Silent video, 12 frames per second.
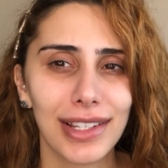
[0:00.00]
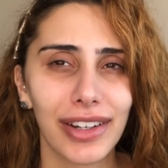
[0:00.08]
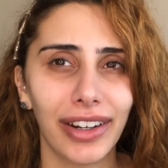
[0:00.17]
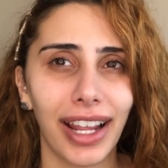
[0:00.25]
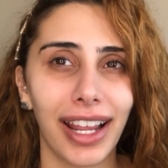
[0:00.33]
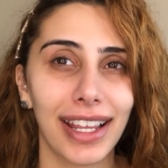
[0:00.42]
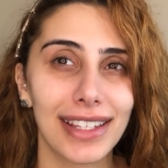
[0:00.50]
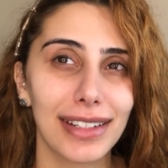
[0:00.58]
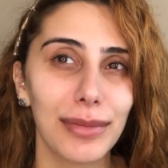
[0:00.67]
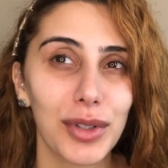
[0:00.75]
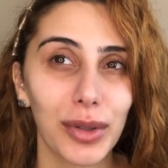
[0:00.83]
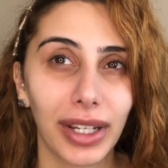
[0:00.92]
Sorry, I ended
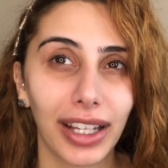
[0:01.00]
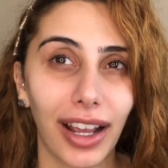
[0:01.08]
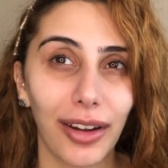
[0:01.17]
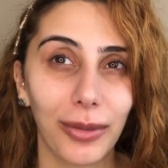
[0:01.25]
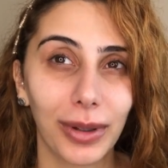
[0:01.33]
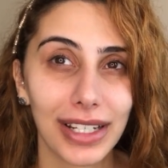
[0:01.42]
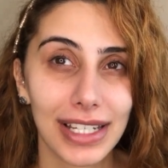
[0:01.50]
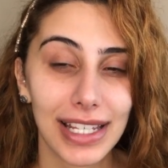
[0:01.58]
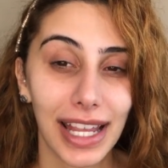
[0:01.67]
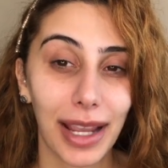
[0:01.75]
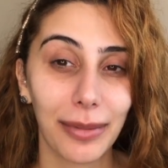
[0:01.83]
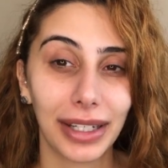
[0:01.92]
up doing, I wanted to
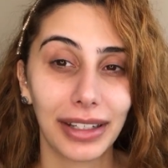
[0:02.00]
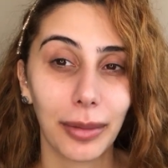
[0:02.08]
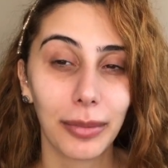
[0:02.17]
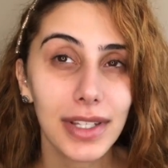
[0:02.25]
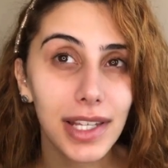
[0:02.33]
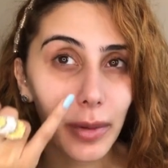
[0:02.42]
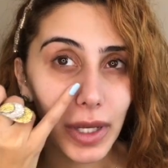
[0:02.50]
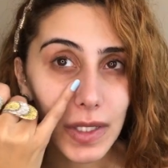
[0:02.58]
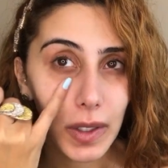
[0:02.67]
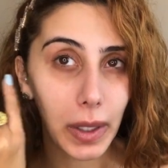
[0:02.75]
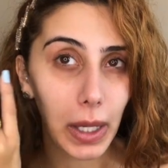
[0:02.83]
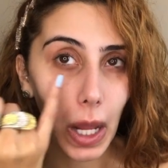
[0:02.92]
see how many numbers there were,
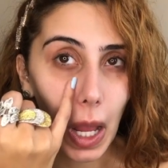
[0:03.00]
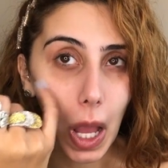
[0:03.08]
sorry.